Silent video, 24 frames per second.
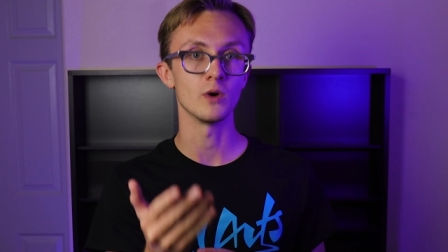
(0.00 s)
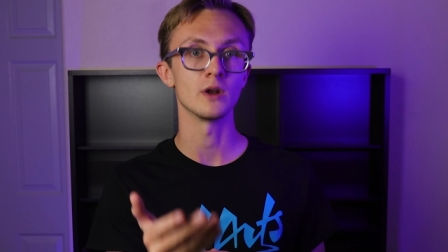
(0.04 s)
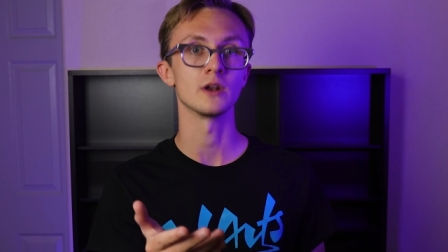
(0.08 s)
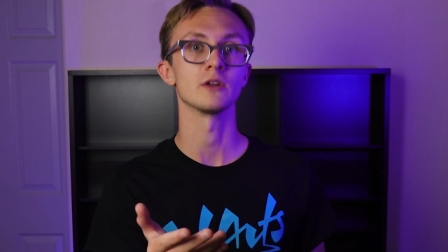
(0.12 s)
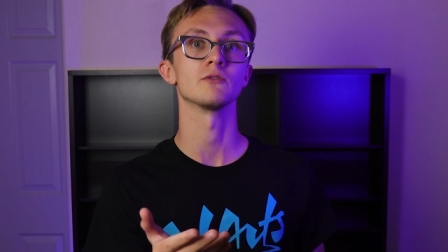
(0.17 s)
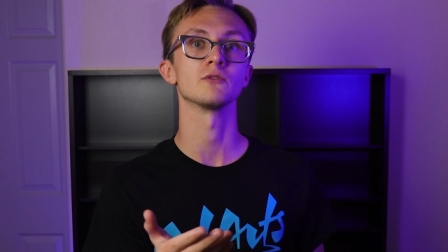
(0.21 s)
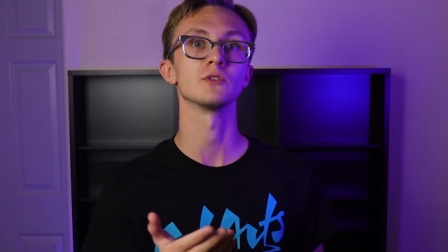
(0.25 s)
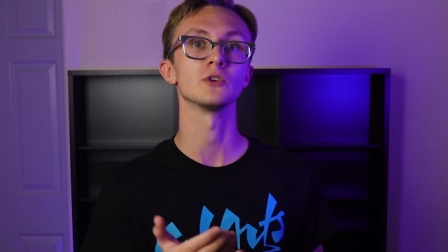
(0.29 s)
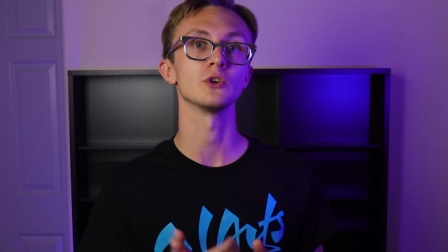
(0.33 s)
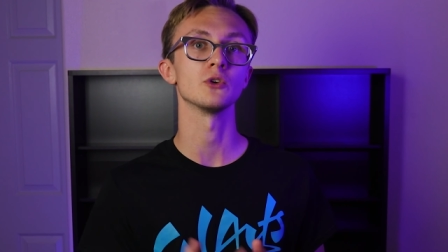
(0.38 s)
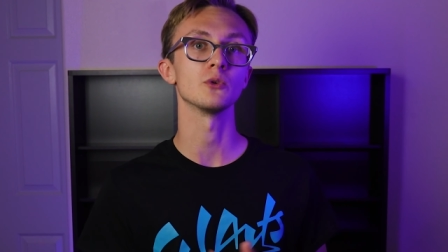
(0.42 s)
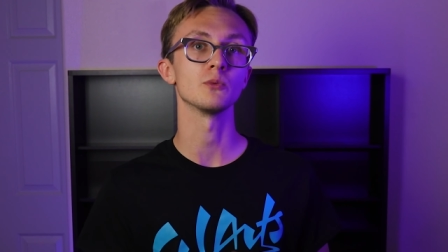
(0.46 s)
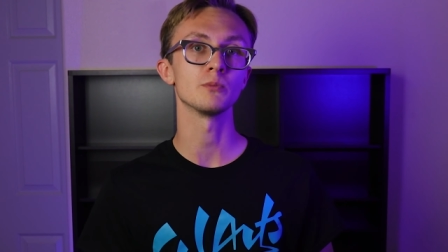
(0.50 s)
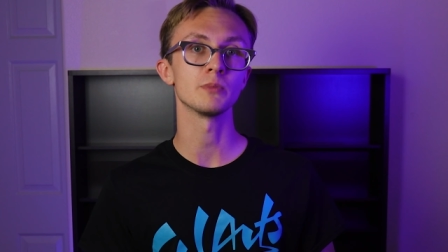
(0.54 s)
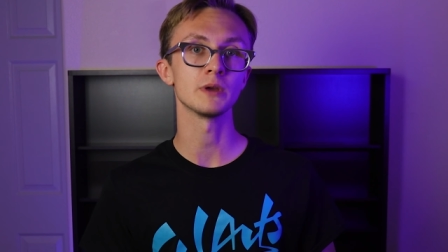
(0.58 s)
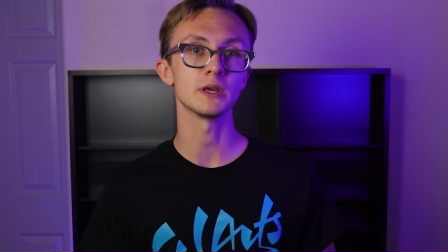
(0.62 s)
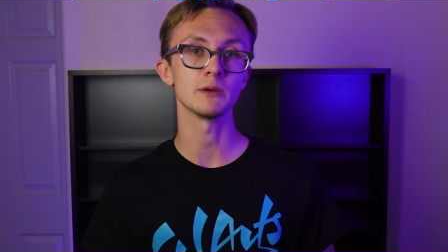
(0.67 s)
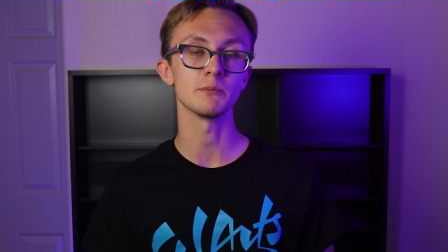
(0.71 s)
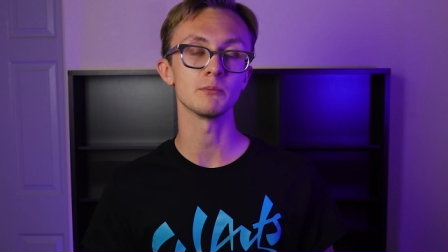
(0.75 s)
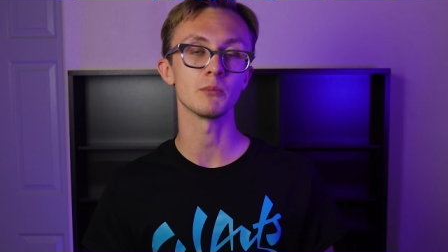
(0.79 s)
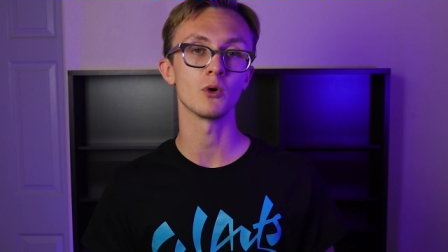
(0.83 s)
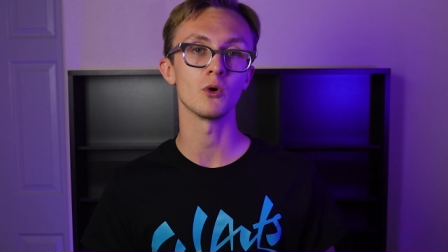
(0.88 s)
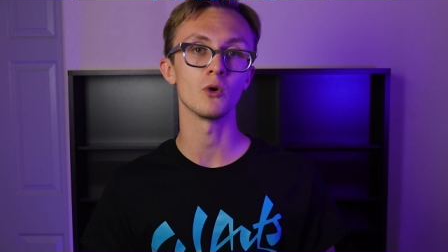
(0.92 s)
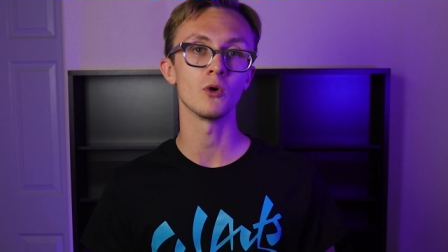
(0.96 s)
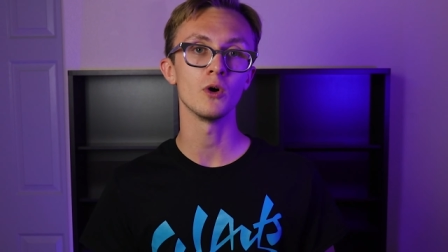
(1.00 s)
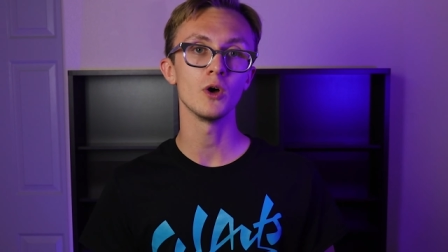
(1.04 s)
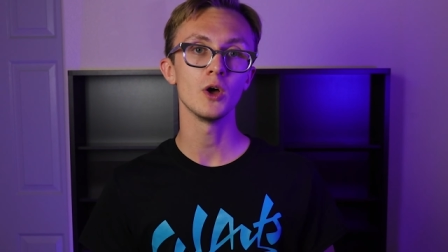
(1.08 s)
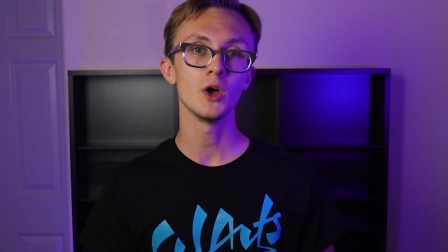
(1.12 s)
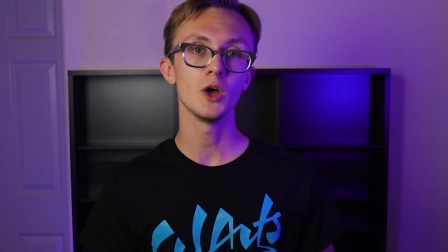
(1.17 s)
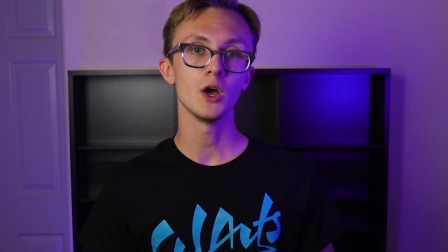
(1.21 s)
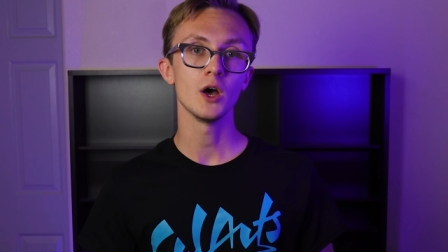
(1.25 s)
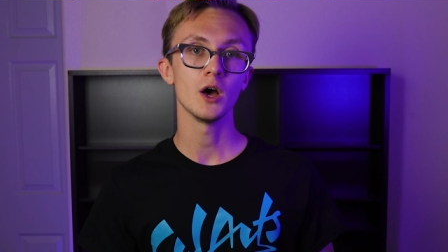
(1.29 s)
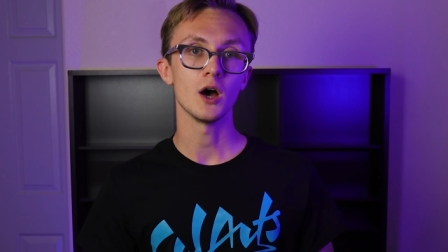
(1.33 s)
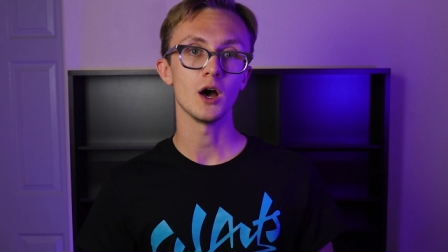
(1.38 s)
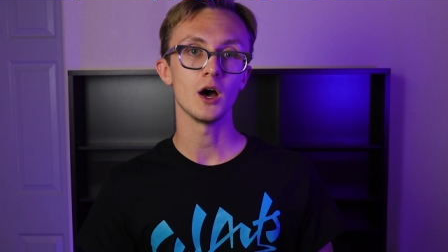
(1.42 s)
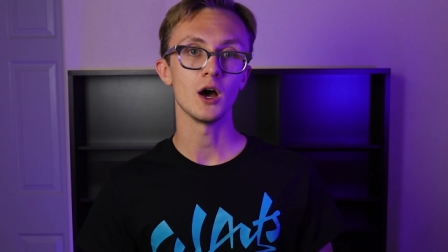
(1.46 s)
one of you people
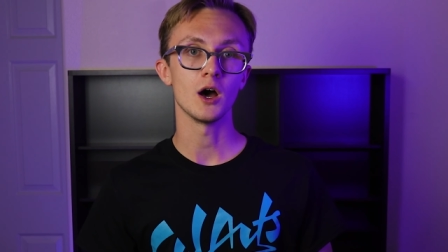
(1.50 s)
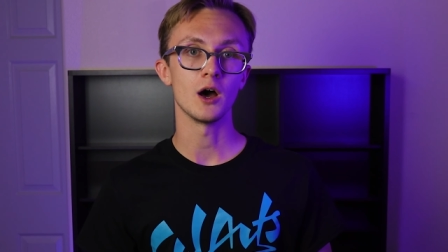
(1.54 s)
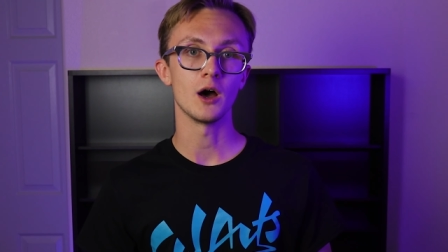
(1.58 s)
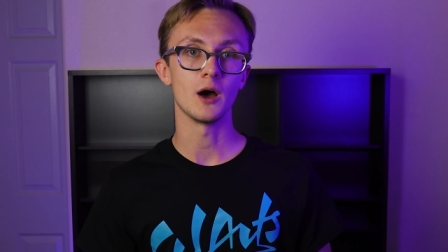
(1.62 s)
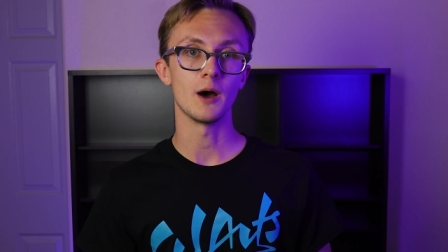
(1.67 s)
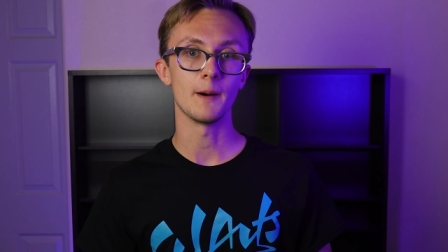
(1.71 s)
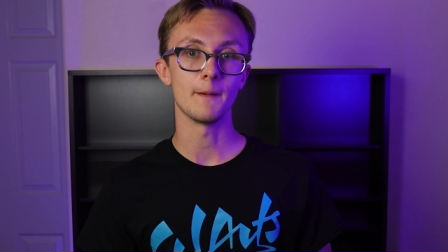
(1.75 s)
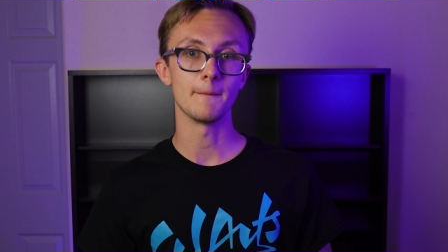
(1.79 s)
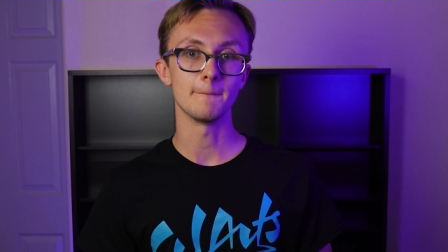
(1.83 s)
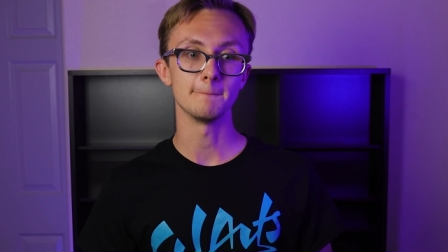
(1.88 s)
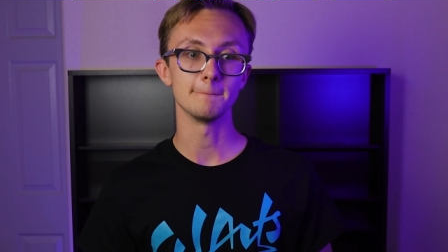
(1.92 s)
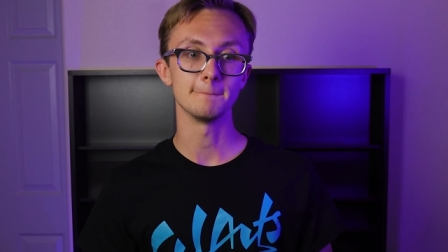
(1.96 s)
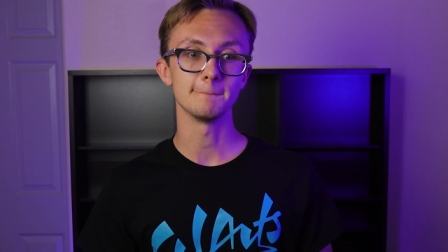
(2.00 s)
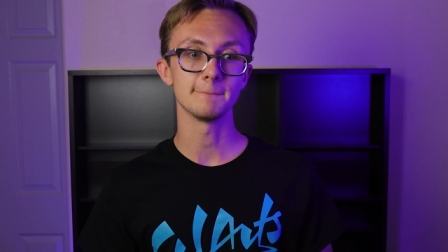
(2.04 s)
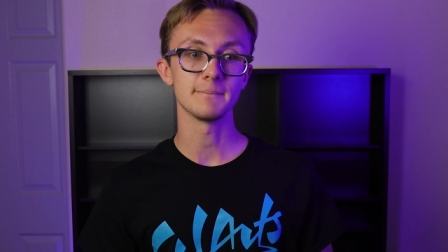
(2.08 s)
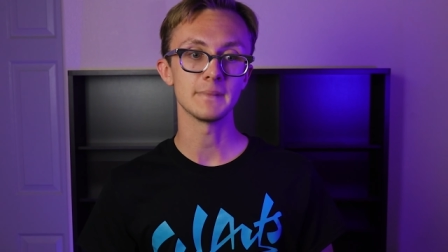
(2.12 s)
um,